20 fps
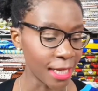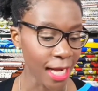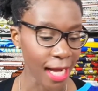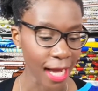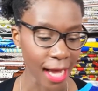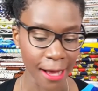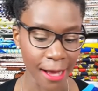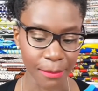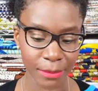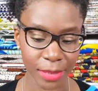
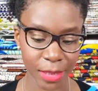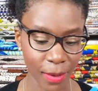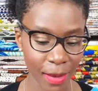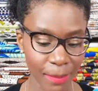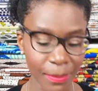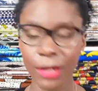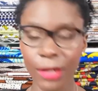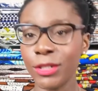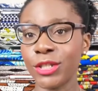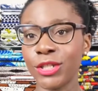Um, so I'm
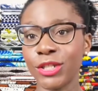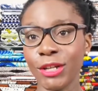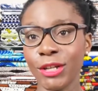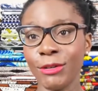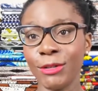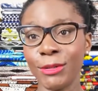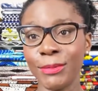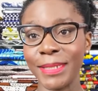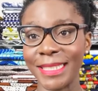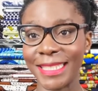going to show
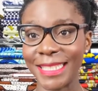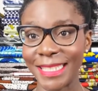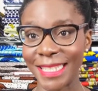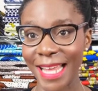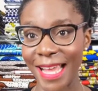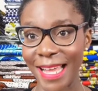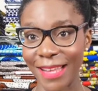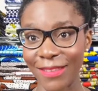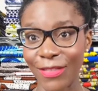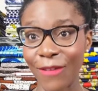you
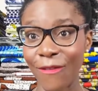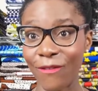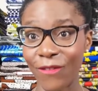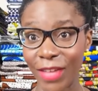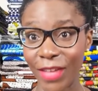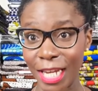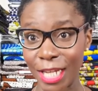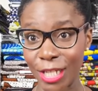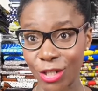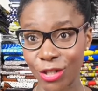instead the
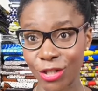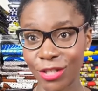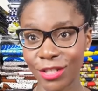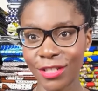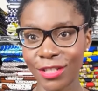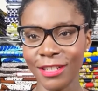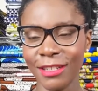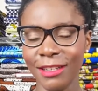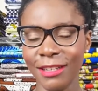finished